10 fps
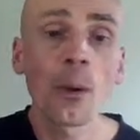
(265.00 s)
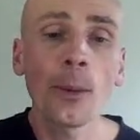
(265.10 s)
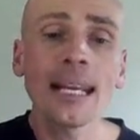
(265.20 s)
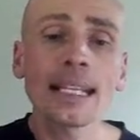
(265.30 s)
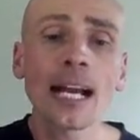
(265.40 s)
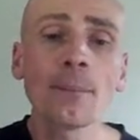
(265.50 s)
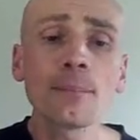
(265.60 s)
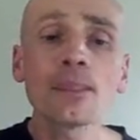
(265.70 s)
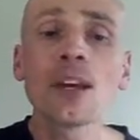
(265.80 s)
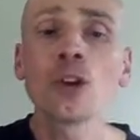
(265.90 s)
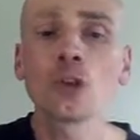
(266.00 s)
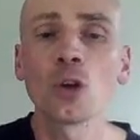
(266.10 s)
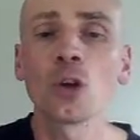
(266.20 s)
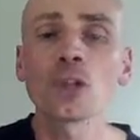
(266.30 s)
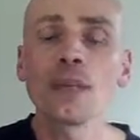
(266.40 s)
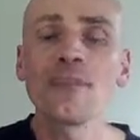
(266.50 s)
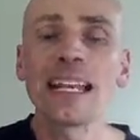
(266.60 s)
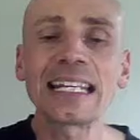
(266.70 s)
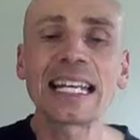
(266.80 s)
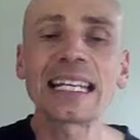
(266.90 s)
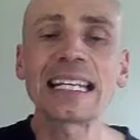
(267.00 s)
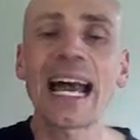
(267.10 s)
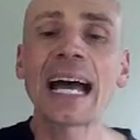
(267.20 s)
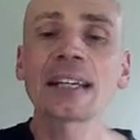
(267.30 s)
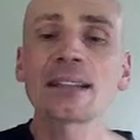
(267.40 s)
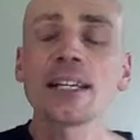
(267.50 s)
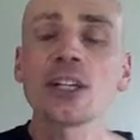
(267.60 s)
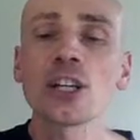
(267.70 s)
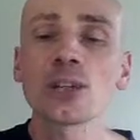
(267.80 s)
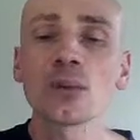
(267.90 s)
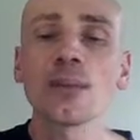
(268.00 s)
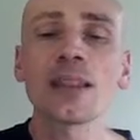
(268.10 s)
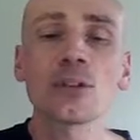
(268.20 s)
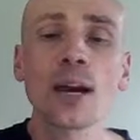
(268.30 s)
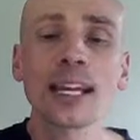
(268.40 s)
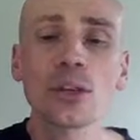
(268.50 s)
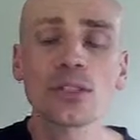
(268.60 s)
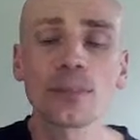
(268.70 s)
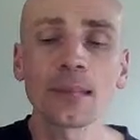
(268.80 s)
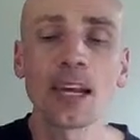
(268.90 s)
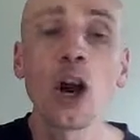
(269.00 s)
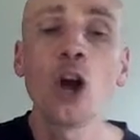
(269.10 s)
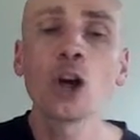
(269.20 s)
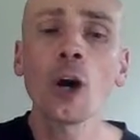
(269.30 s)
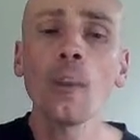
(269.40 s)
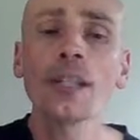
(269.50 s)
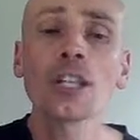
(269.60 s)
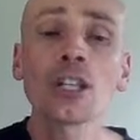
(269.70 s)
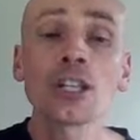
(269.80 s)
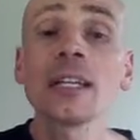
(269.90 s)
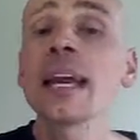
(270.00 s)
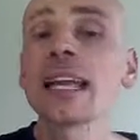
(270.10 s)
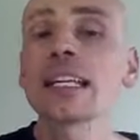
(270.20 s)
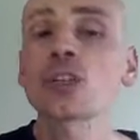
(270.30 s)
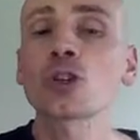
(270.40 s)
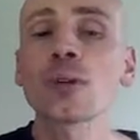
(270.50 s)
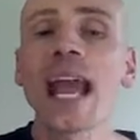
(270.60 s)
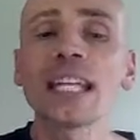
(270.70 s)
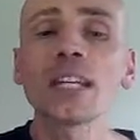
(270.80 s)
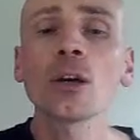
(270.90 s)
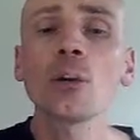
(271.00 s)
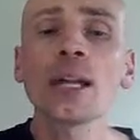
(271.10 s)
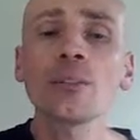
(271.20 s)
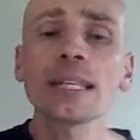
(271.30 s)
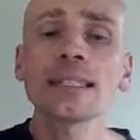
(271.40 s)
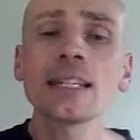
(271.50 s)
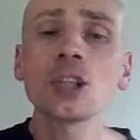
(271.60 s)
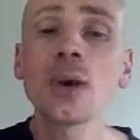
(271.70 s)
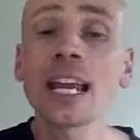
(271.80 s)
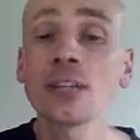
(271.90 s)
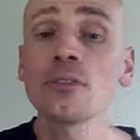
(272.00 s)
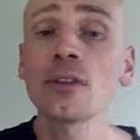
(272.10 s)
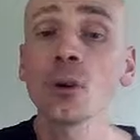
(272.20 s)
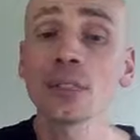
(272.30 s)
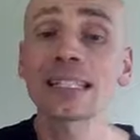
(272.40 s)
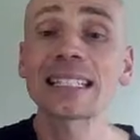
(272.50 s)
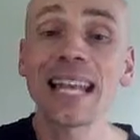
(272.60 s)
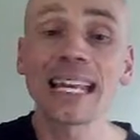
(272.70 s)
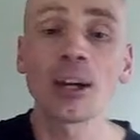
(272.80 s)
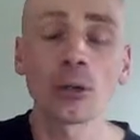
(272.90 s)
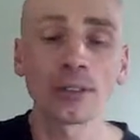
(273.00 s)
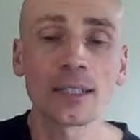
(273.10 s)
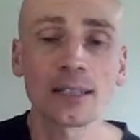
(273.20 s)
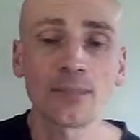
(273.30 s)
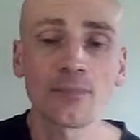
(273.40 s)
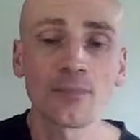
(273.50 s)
When it comes to long-term ventilated adults and children with tracheostomy, competition is creating a win-win situation for all stakeholders.